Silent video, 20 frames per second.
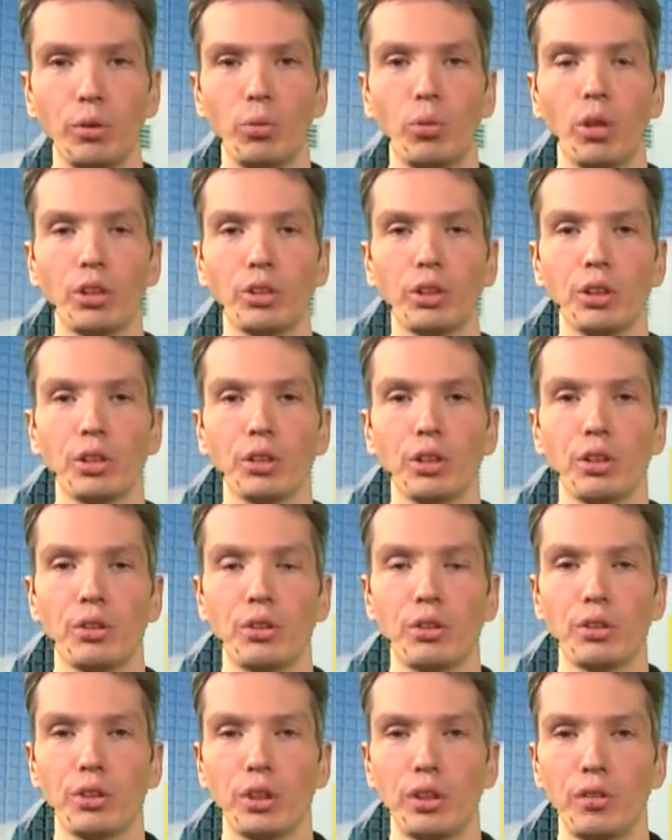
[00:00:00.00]
watching
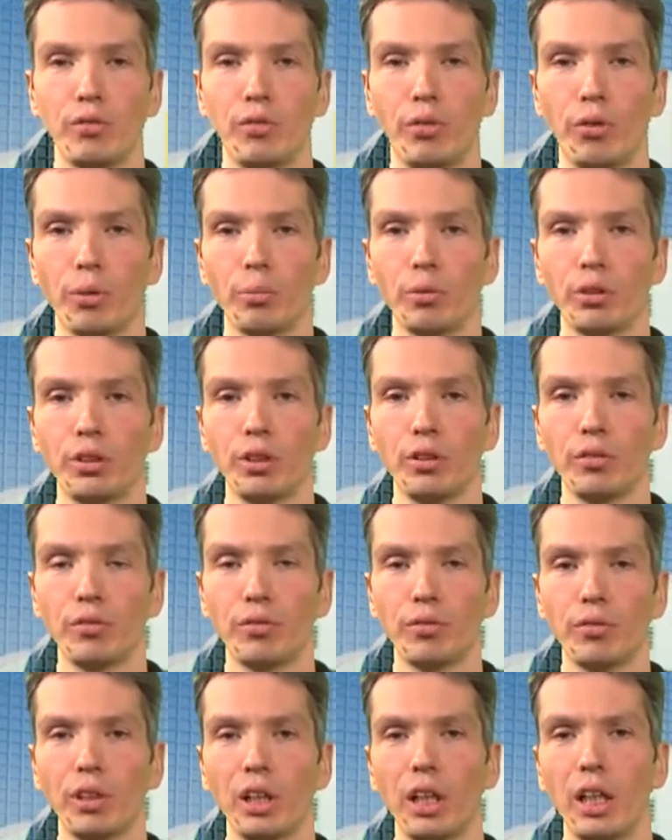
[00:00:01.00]
this
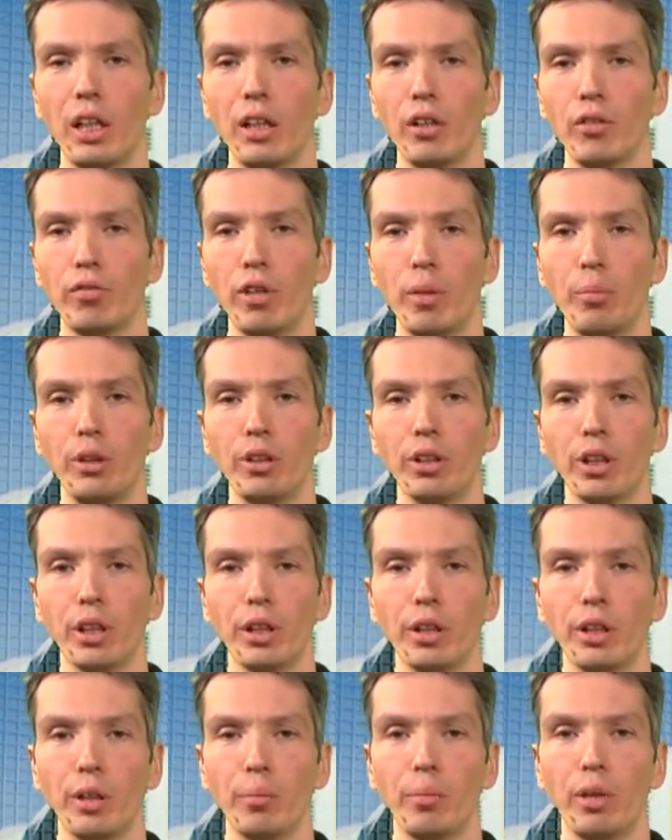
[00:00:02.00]
informative
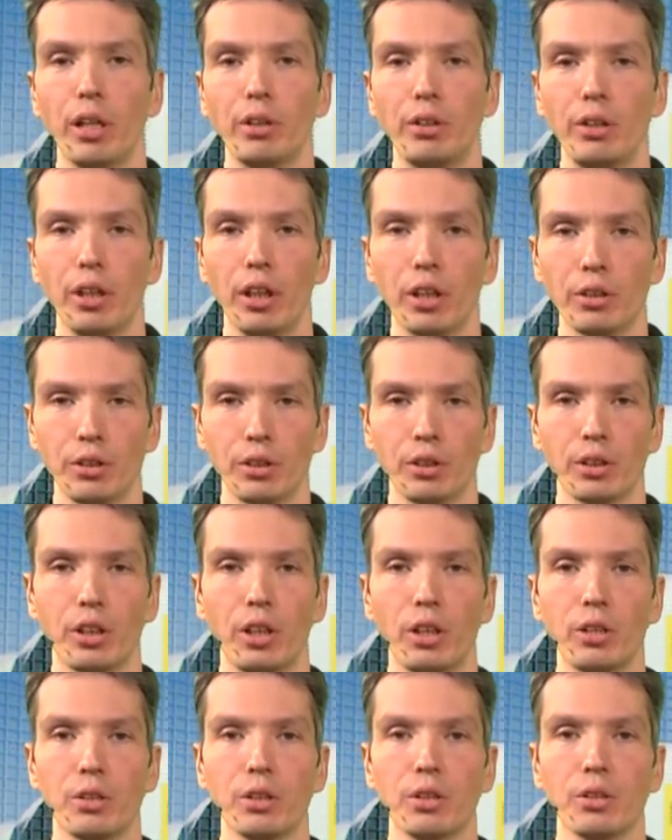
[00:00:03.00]
webinar about the Arts and
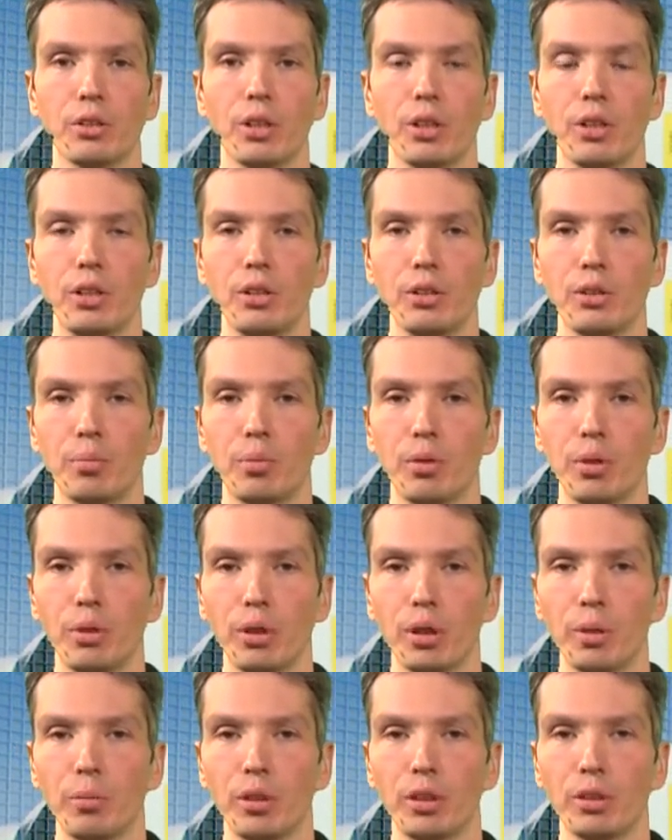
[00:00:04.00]
Culture Studies
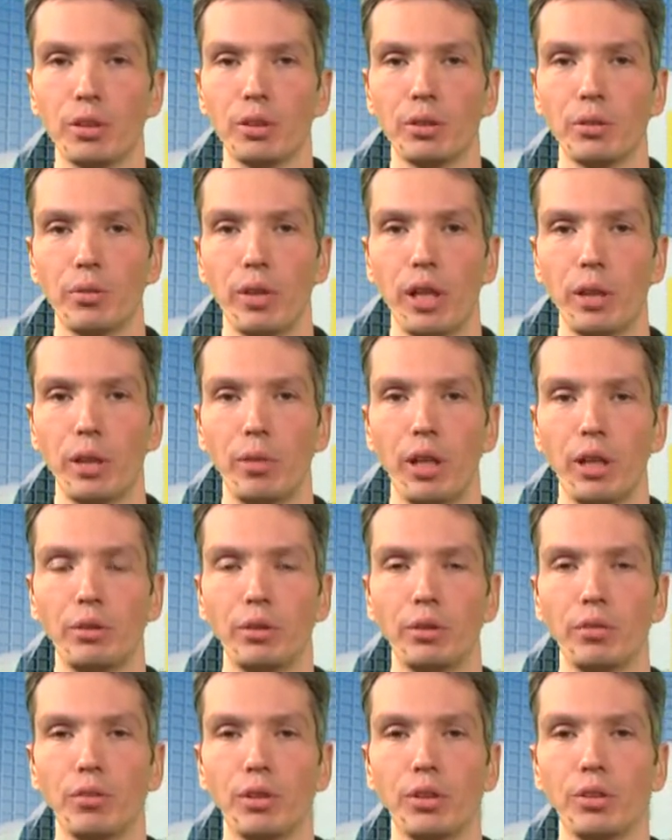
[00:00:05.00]
program at Radboud
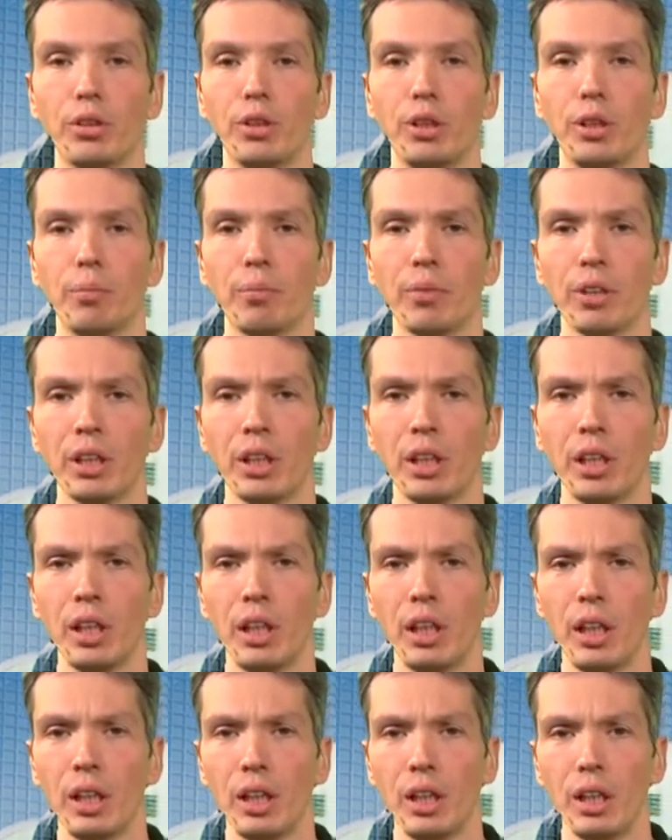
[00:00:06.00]
University.
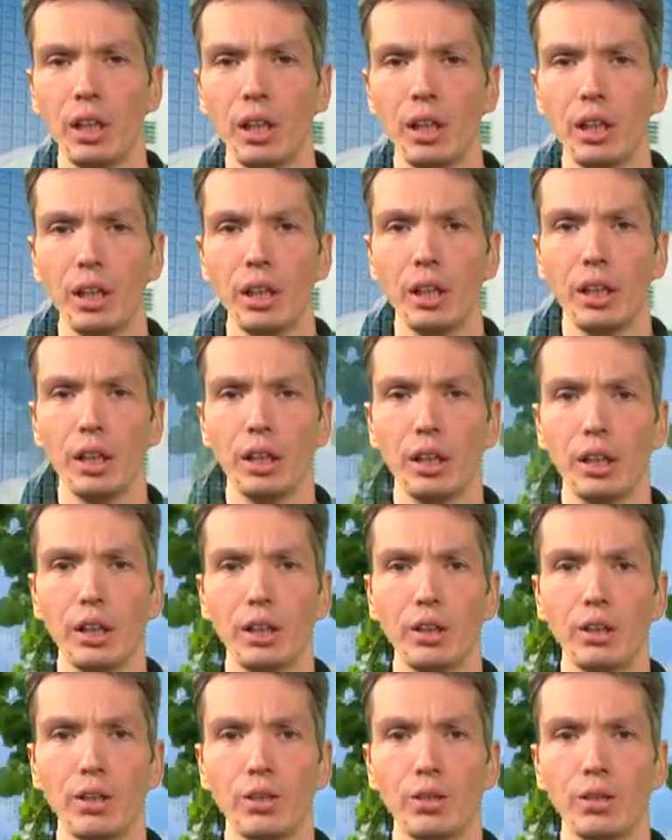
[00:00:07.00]

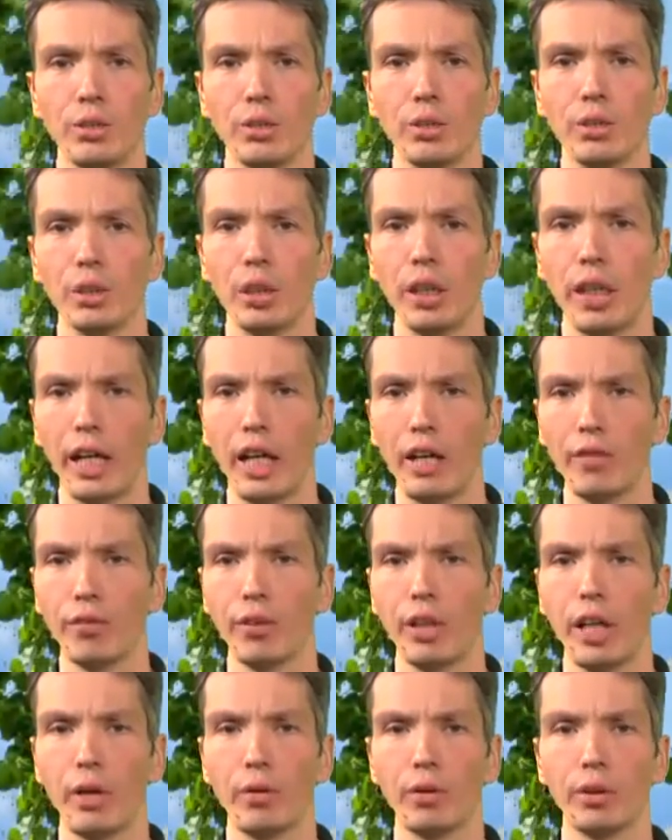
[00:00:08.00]
In this half
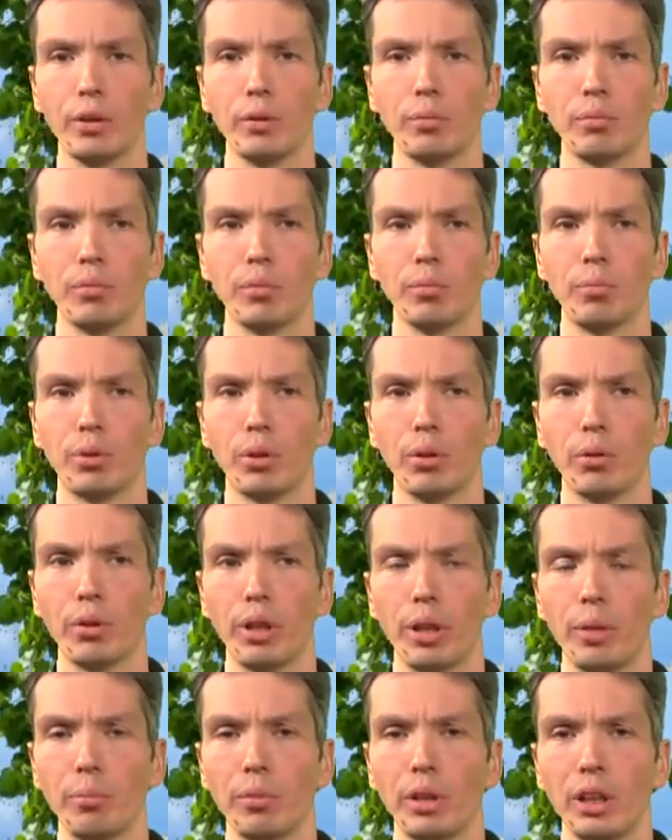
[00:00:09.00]
an hour
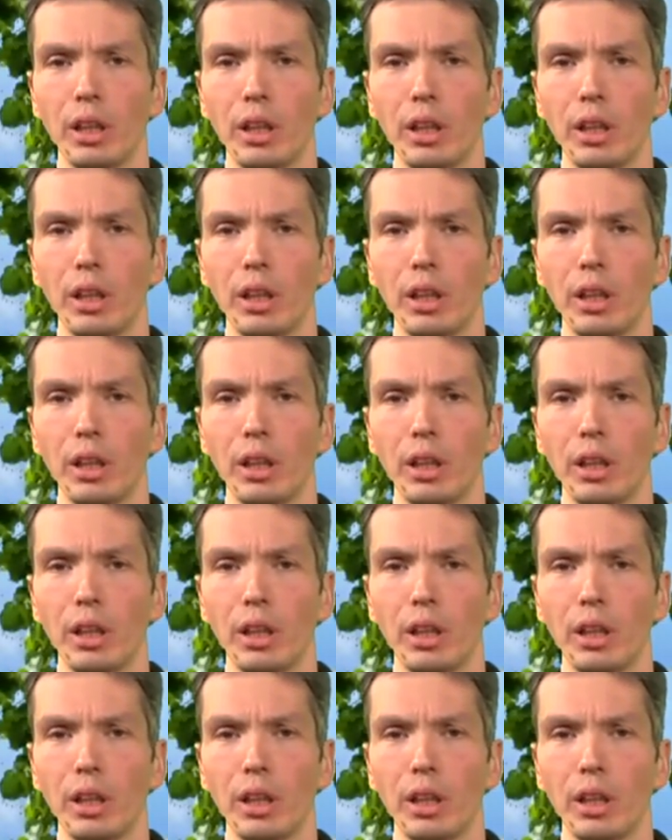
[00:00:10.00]
program,